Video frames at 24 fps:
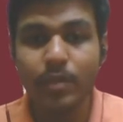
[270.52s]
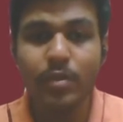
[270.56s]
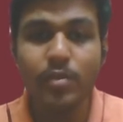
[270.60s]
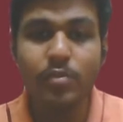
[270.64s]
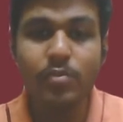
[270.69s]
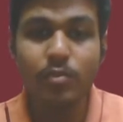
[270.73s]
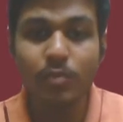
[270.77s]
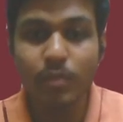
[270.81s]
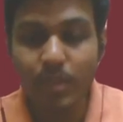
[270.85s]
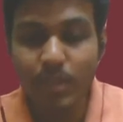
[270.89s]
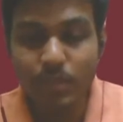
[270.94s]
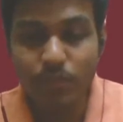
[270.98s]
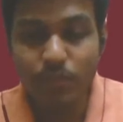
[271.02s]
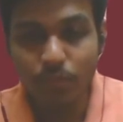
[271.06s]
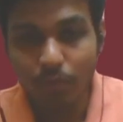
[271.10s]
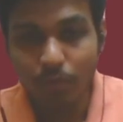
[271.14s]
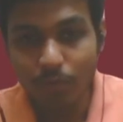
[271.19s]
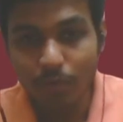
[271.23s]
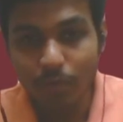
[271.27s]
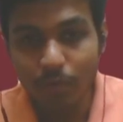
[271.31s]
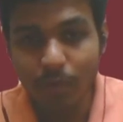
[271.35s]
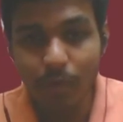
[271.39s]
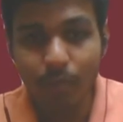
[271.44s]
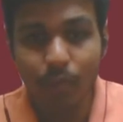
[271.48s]
So these
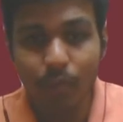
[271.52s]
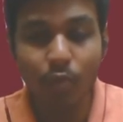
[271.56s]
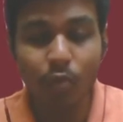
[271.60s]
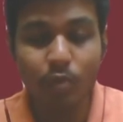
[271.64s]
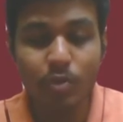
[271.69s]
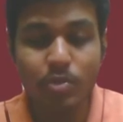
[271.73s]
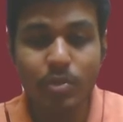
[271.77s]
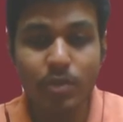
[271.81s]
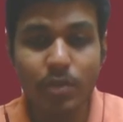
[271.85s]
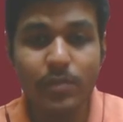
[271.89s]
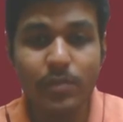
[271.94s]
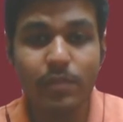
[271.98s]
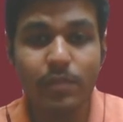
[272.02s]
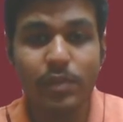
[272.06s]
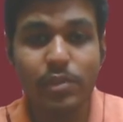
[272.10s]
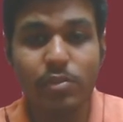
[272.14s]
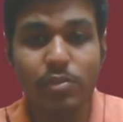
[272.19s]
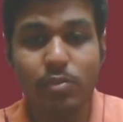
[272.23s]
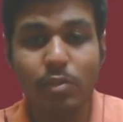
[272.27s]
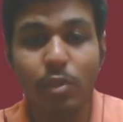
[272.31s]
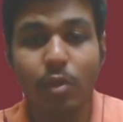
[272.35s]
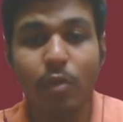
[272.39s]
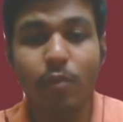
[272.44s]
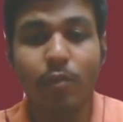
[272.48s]
four questions will
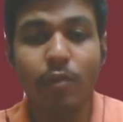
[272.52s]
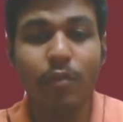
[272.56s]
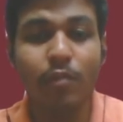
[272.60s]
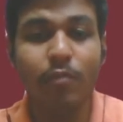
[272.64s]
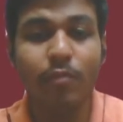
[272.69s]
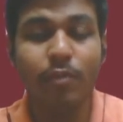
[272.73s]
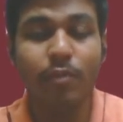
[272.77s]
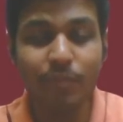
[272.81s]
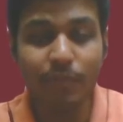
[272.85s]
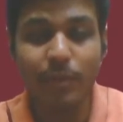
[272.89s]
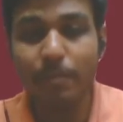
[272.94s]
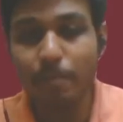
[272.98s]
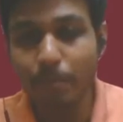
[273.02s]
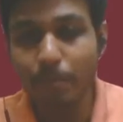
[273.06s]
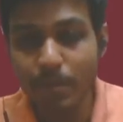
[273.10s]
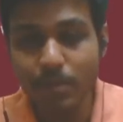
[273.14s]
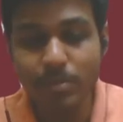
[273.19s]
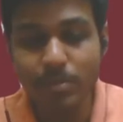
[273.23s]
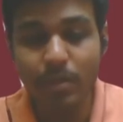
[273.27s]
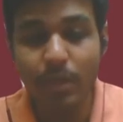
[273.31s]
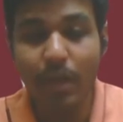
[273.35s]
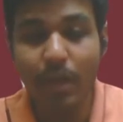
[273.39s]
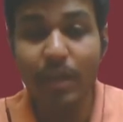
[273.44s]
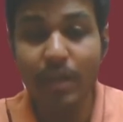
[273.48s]
solve
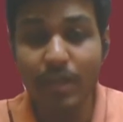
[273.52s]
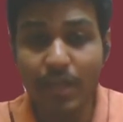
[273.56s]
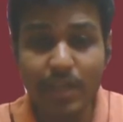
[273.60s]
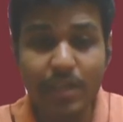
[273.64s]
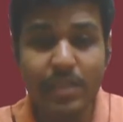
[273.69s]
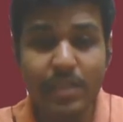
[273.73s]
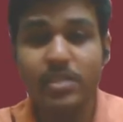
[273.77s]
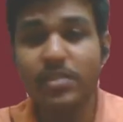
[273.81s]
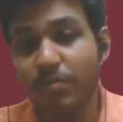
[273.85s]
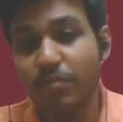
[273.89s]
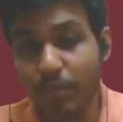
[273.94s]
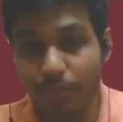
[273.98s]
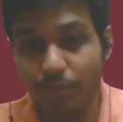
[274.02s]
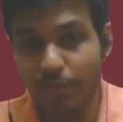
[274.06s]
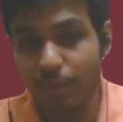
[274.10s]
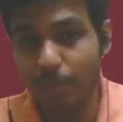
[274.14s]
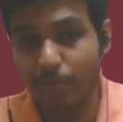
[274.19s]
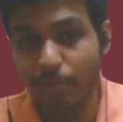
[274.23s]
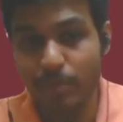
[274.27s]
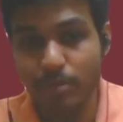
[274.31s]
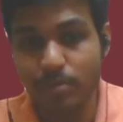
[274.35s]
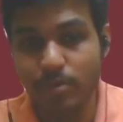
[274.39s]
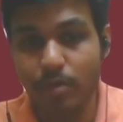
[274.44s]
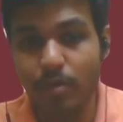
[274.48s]
50%, at least
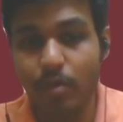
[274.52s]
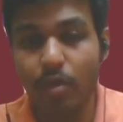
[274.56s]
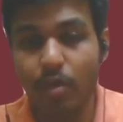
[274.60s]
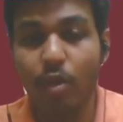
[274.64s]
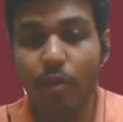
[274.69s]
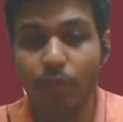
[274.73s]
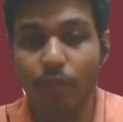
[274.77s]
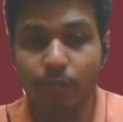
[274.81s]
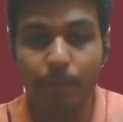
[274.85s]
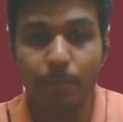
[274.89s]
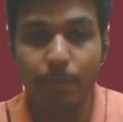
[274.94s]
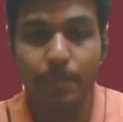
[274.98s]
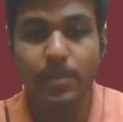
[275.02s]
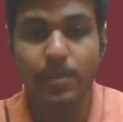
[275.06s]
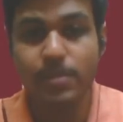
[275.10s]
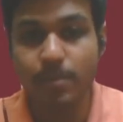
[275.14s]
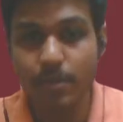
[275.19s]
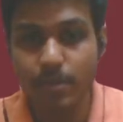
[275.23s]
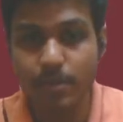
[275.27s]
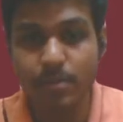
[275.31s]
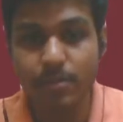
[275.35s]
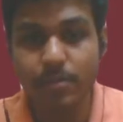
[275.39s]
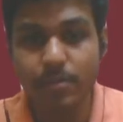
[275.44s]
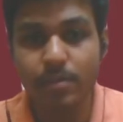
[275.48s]
50% of your
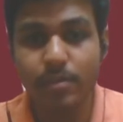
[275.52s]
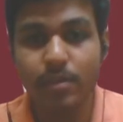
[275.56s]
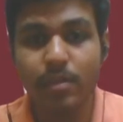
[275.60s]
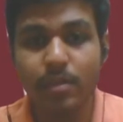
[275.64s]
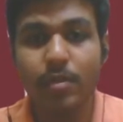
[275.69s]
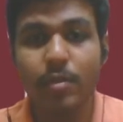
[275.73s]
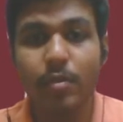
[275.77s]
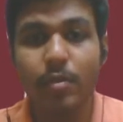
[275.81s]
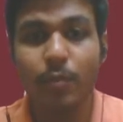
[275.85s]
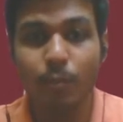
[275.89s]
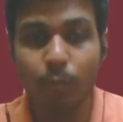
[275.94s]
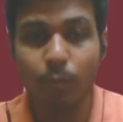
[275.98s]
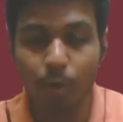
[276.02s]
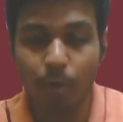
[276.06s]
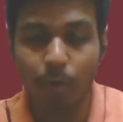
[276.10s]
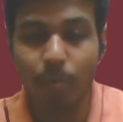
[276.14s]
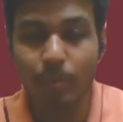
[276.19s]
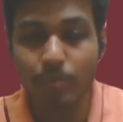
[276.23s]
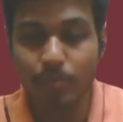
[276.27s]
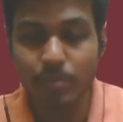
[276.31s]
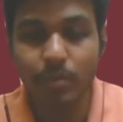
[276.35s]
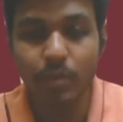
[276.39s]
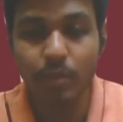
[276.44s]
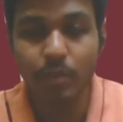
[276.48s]
business
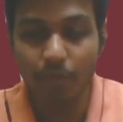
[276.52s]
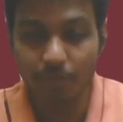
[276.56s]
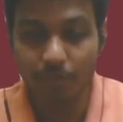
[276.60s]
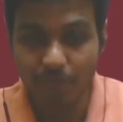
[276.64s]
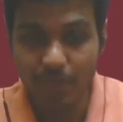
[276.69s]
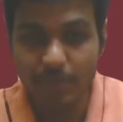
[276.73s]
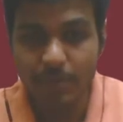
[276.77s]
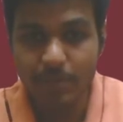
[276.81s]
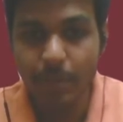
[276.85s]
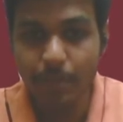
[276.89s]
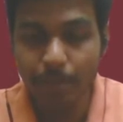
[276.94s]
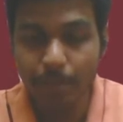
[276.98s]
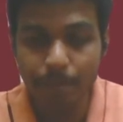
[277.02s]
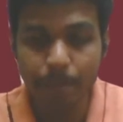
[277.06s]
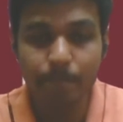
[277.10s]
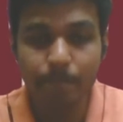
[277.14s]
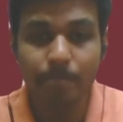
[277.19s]
problems that you're facing.